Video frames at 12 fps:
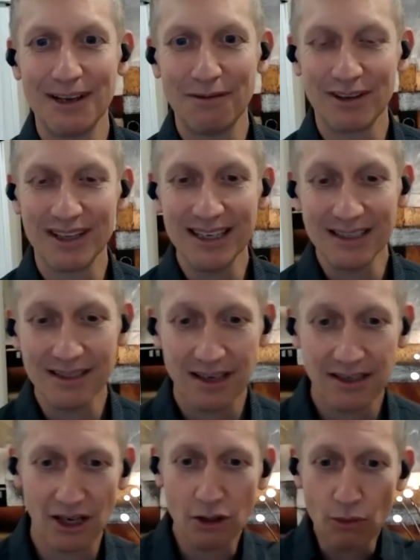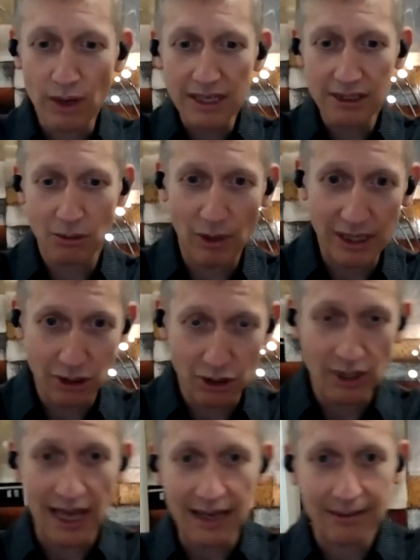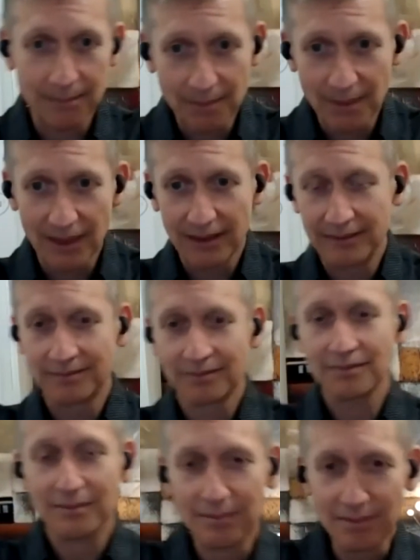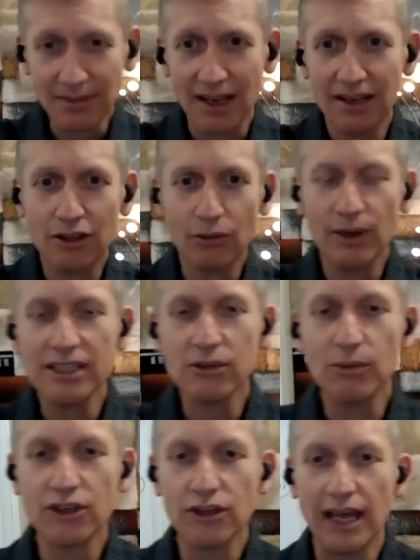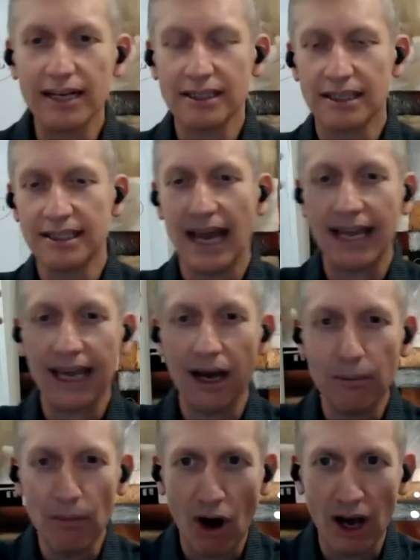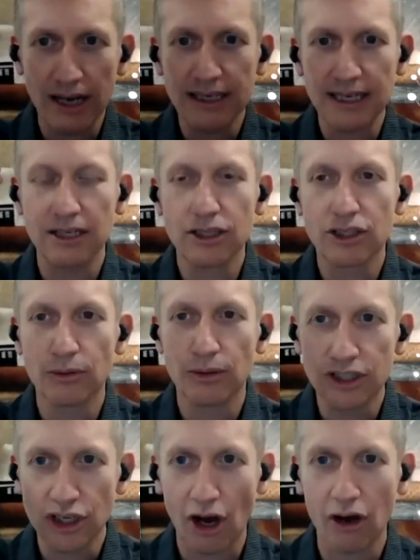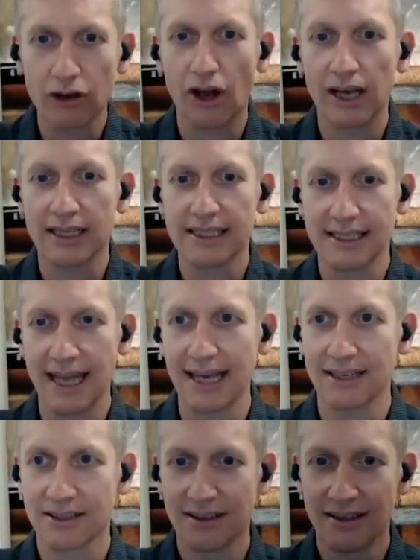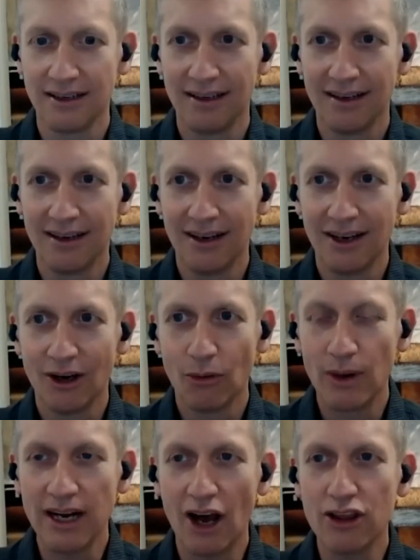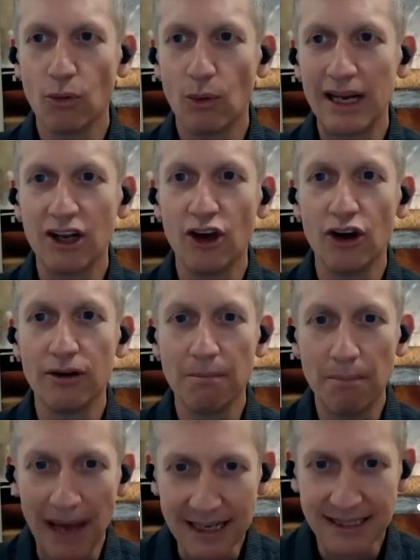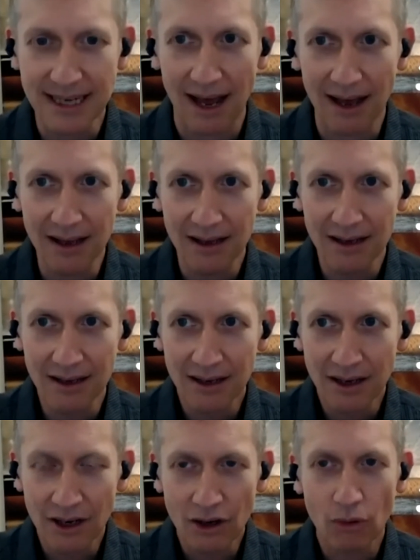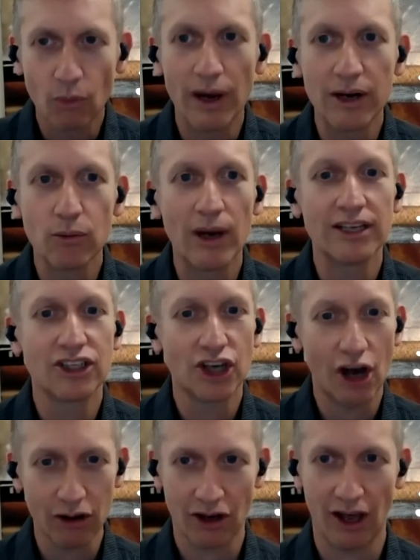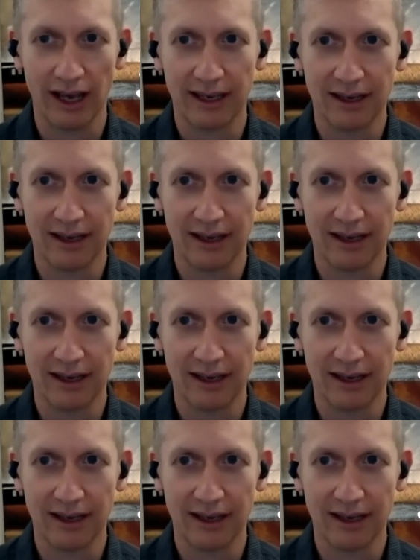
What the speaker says: for this. So the reason we do that is to take our mind into a childlike state. We know that we learn better when we're childlike.